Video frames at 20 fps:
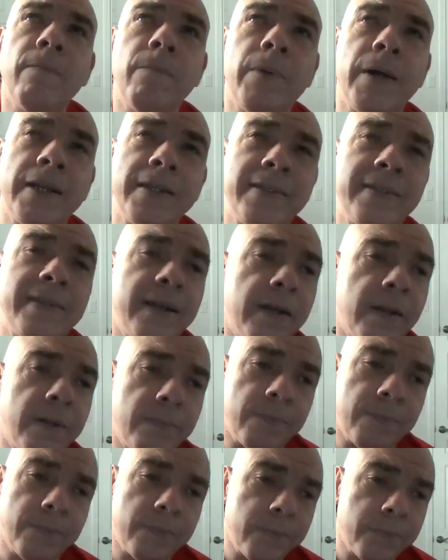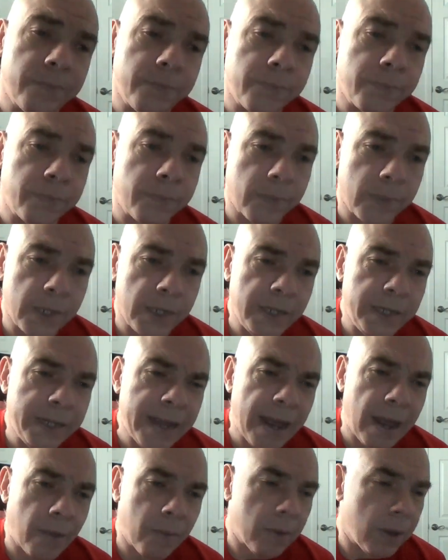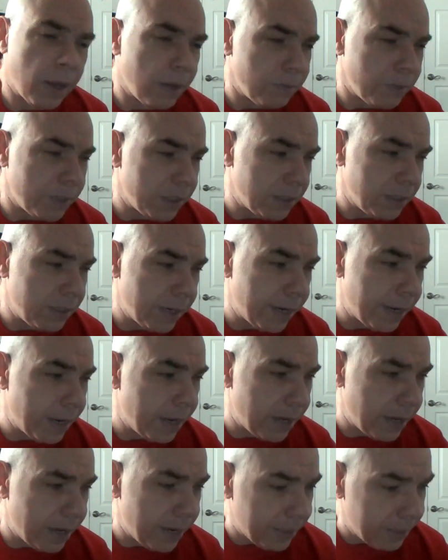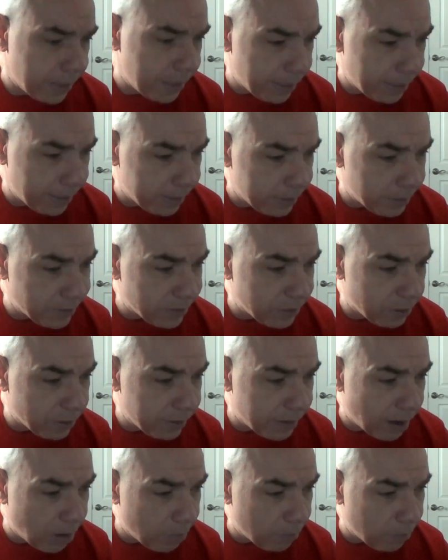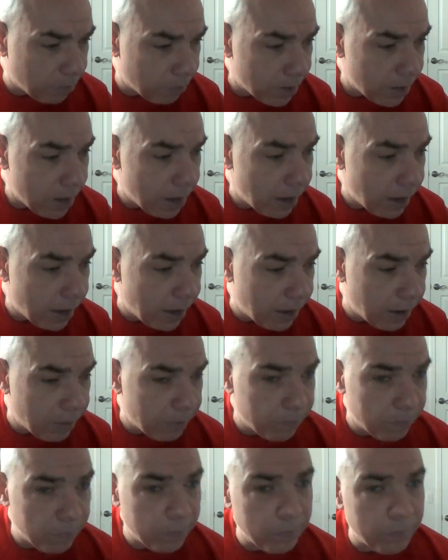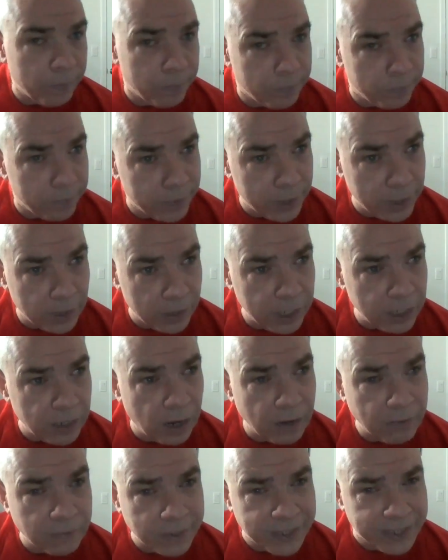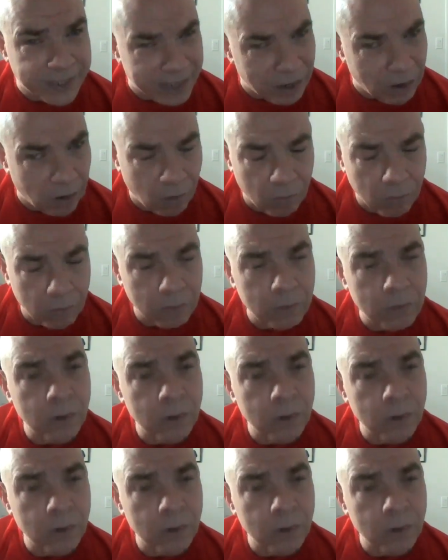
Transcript: but yeah, I mean, it is a good album. The lead off single